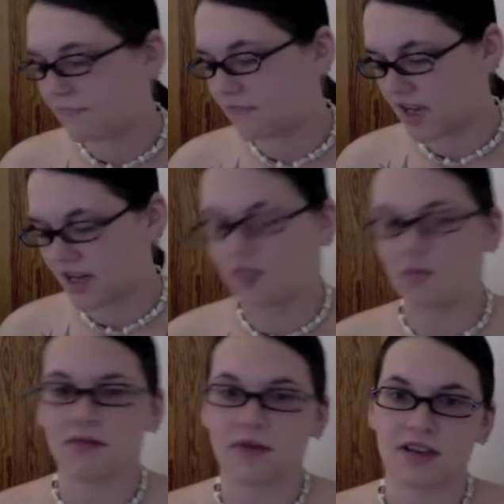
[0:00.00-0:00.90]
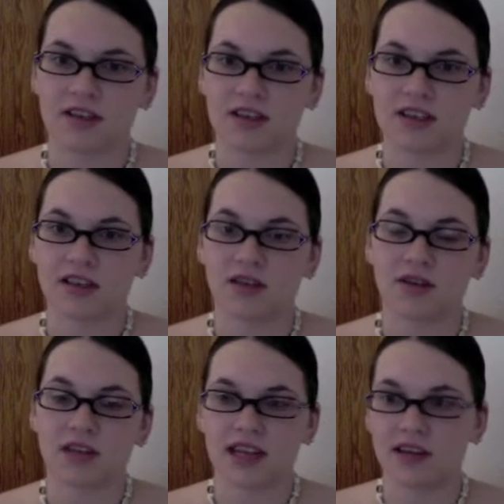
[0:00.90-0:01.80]
That is one method. So
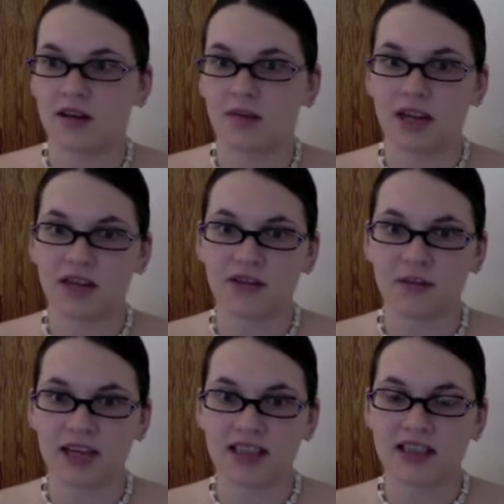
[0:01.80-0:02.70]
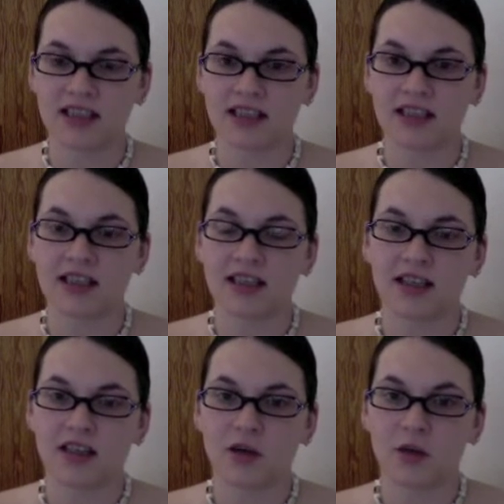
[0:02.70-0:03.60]
they had the man for the masculine,
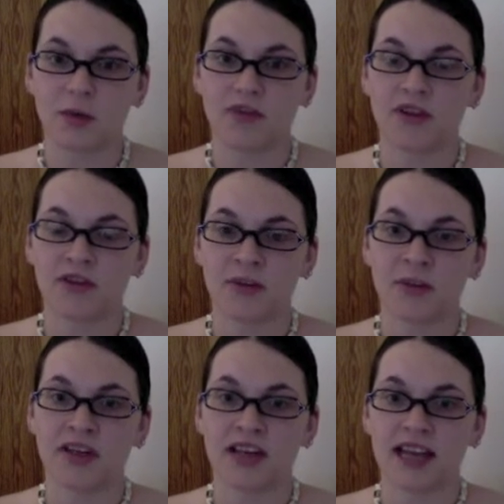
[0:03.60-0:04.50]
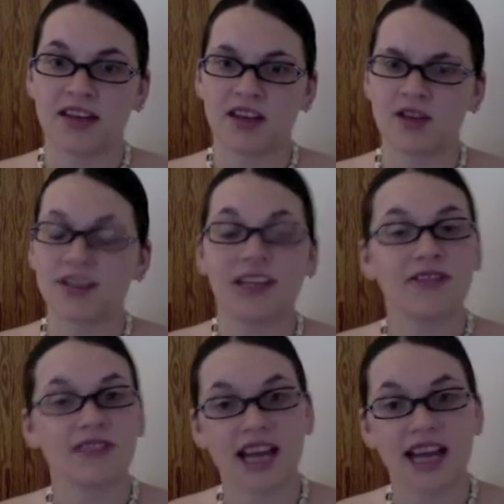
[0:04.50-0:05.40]
the woman for the feminine, and they used a
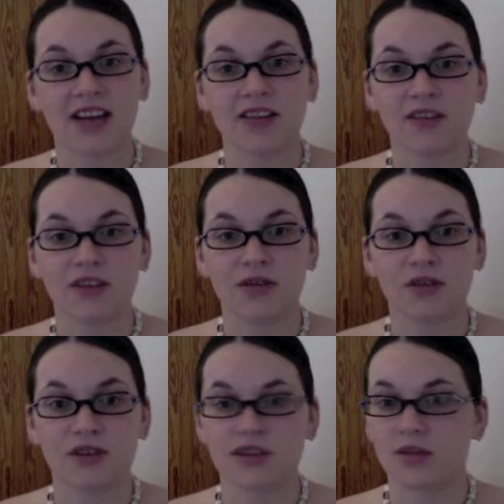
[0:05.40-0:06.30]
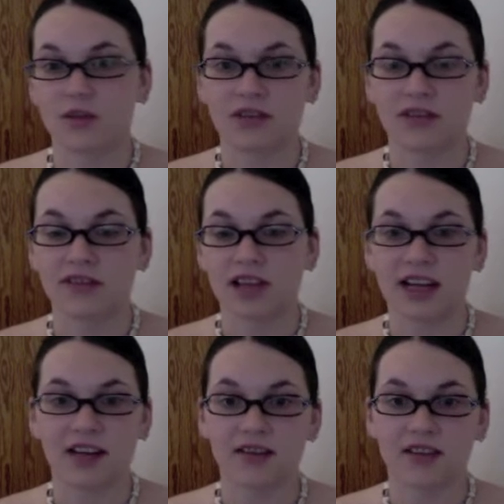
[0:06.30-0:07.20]
flag for neuter, so whatever
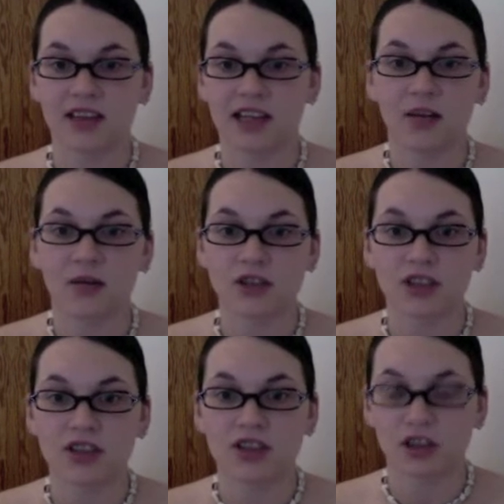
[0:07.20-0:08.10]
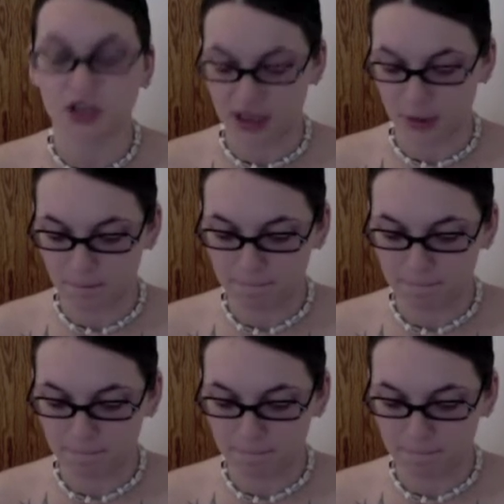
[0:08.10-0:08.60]
flag of the language that you're learning.